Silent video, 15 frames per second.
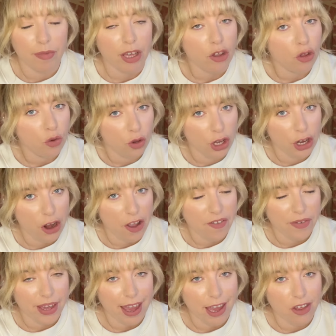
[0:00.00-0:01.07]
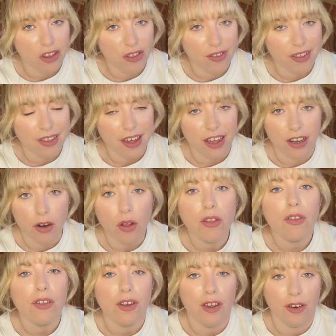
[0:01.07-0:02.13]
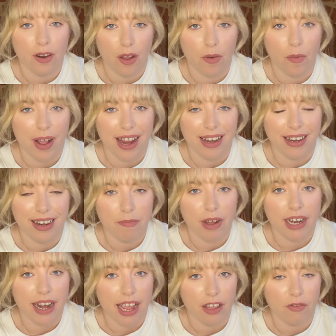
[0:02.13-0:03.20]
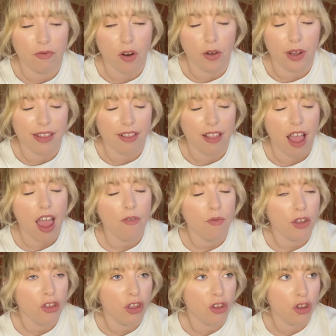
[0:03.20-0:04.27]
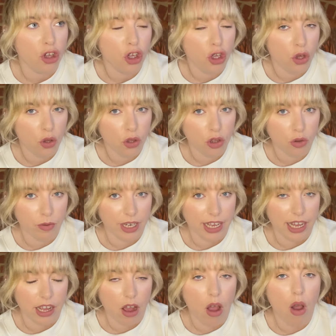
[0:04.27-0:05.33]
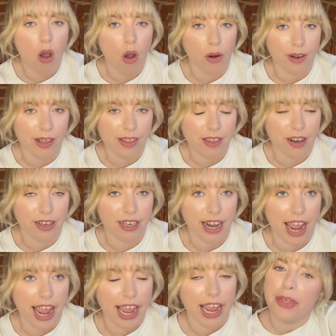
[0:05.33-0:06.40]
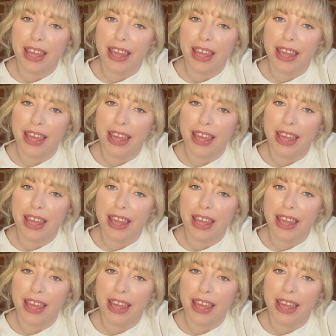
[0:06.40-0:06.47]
Make sure your notifications are turned on so you know when my next vlog is live, which is usually on a Sunday.